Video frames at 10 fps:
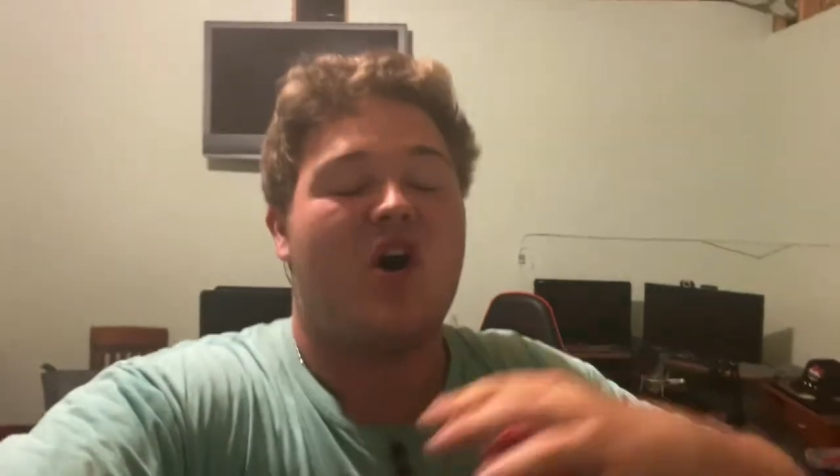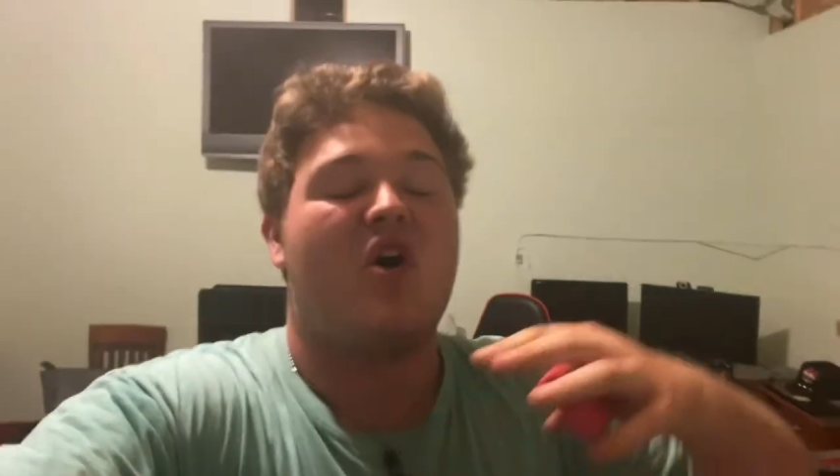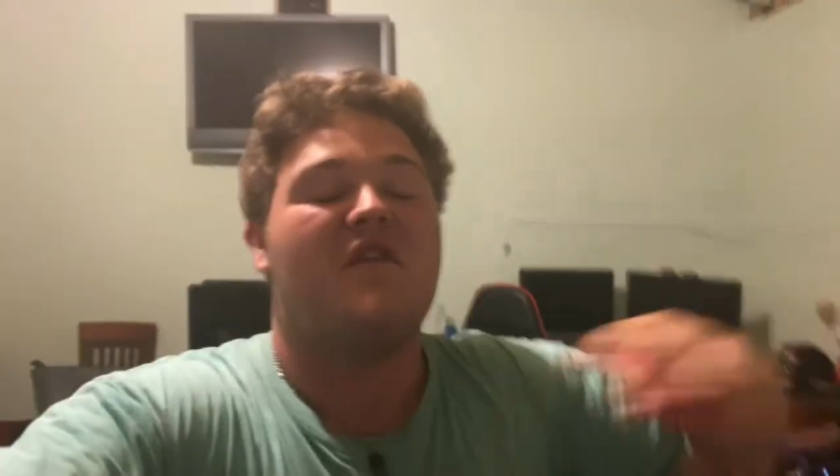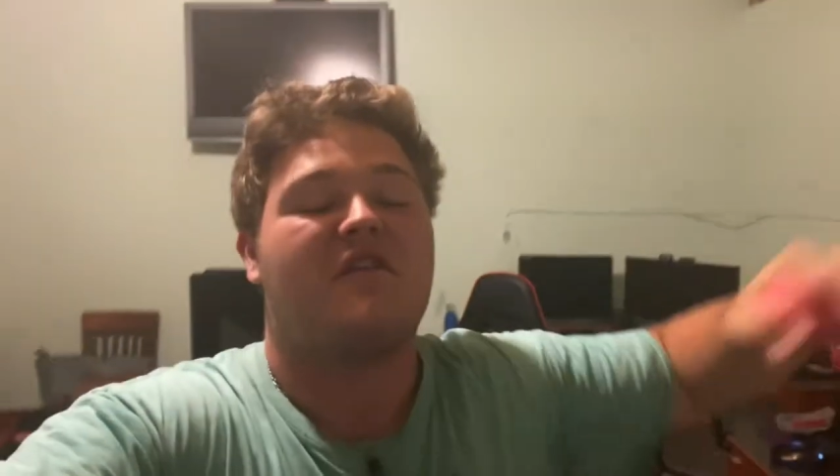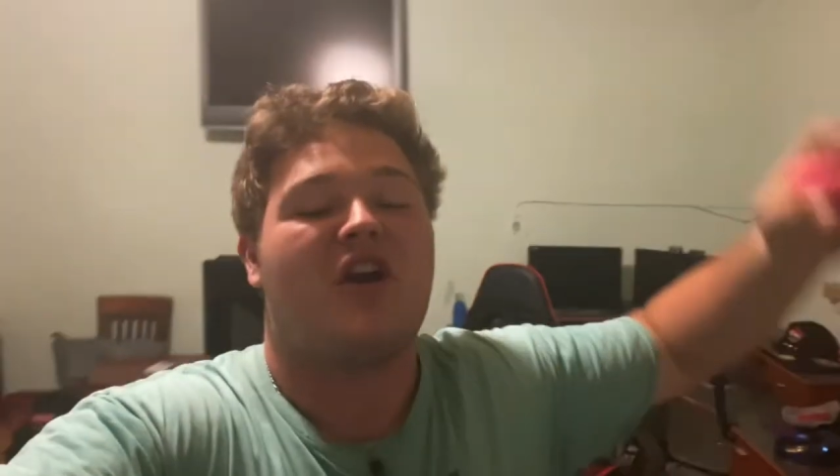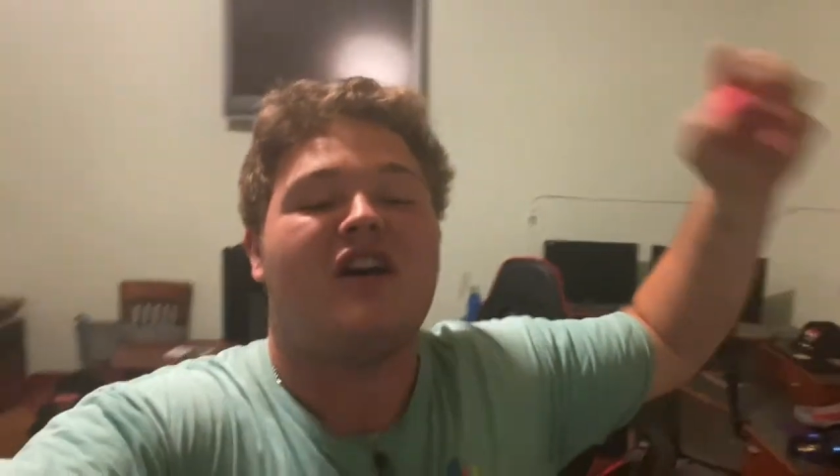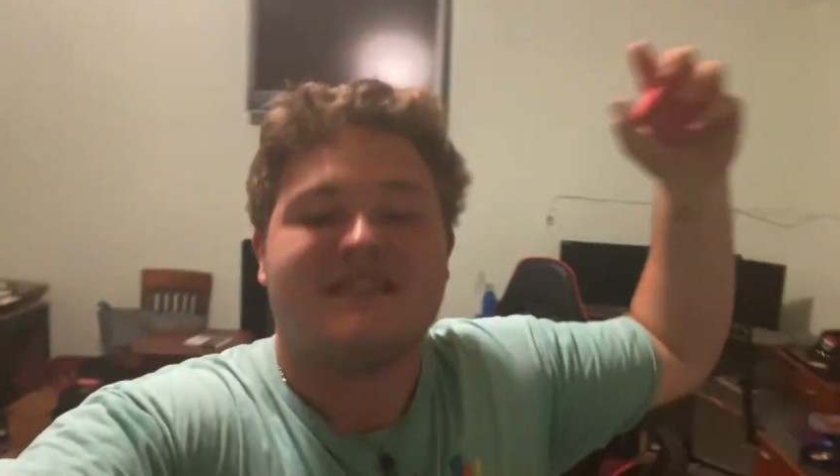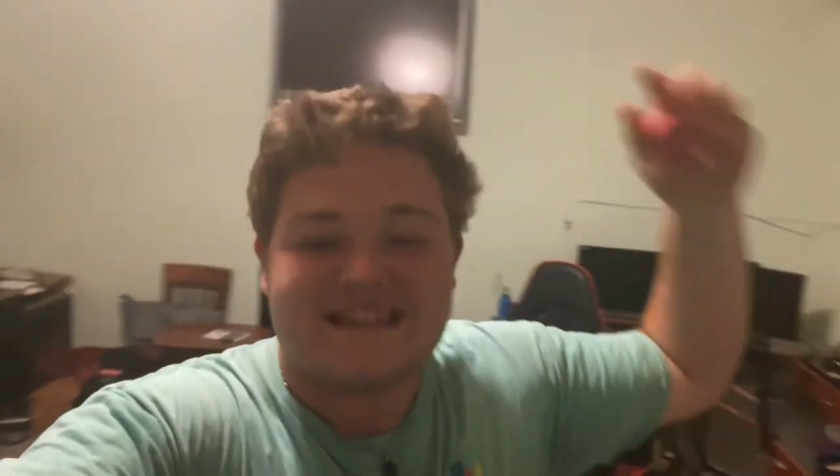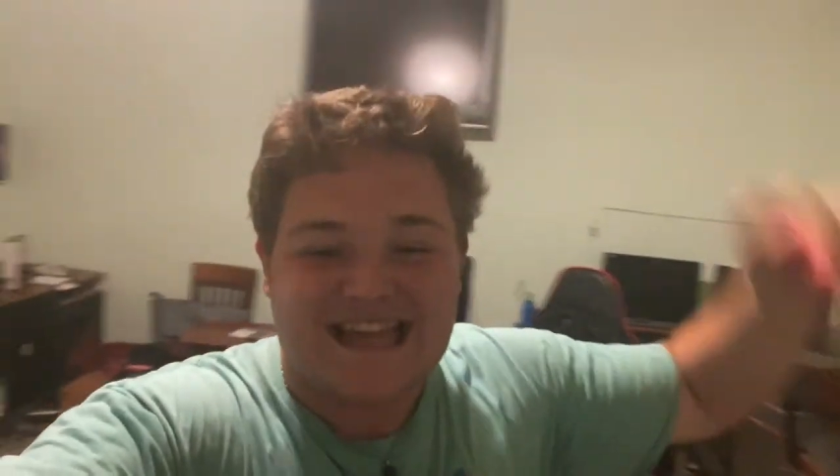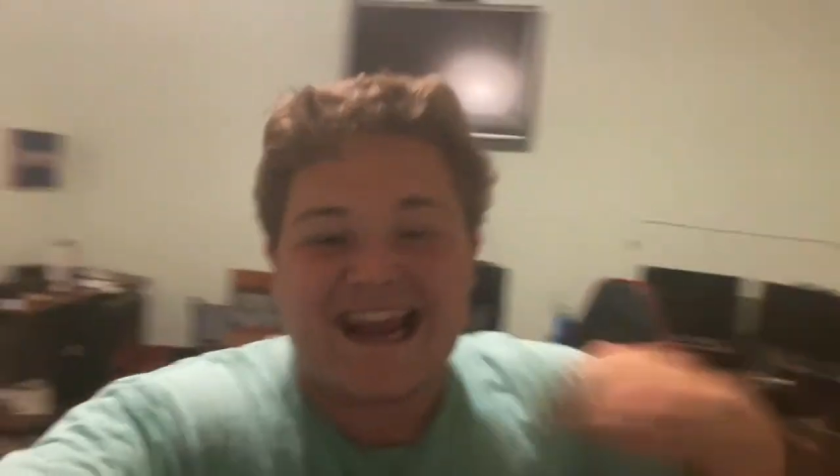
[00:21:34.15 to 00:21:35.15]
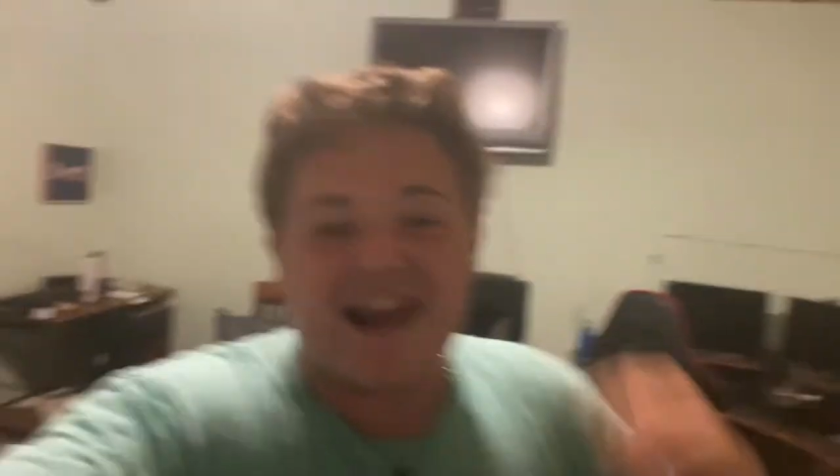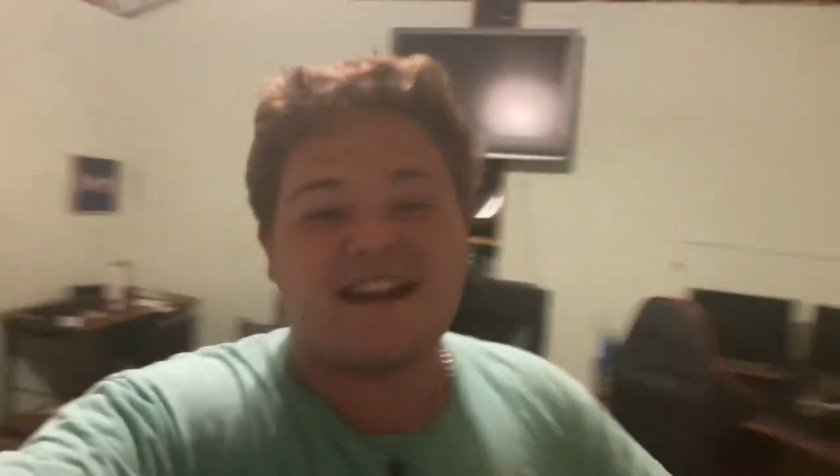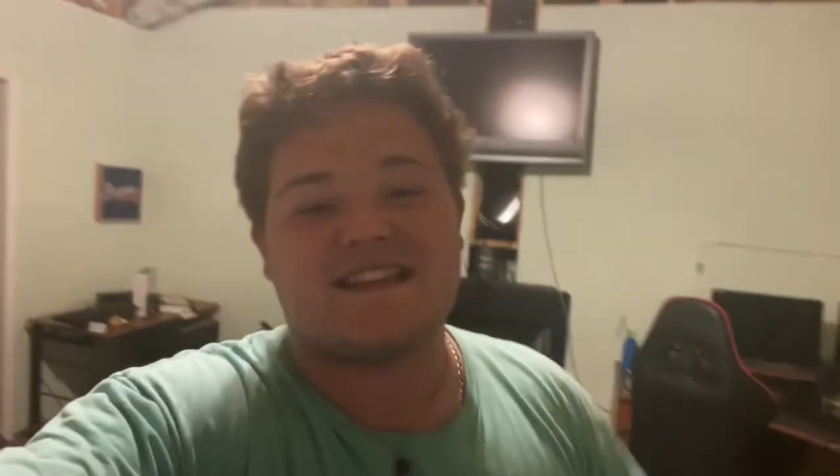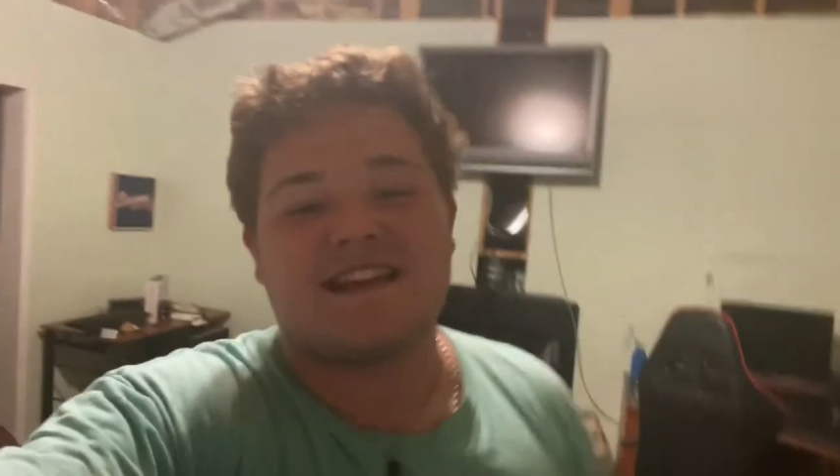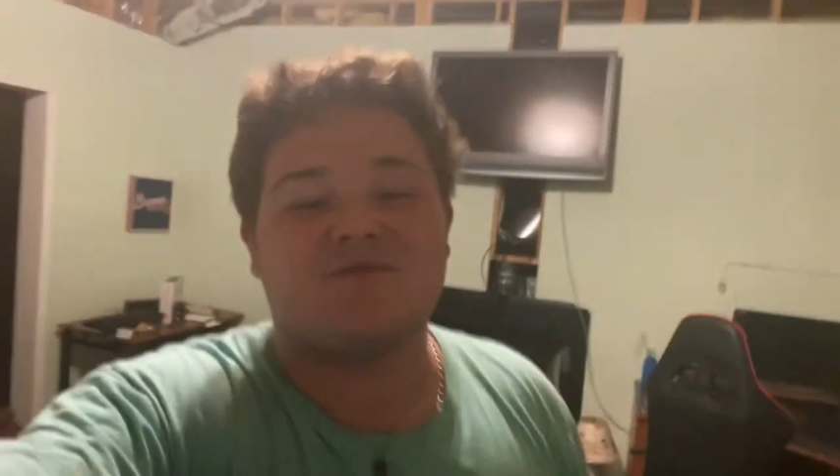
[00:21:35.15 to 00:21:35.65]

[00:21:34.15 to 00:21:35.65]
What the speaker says: Overall, 10 out of 10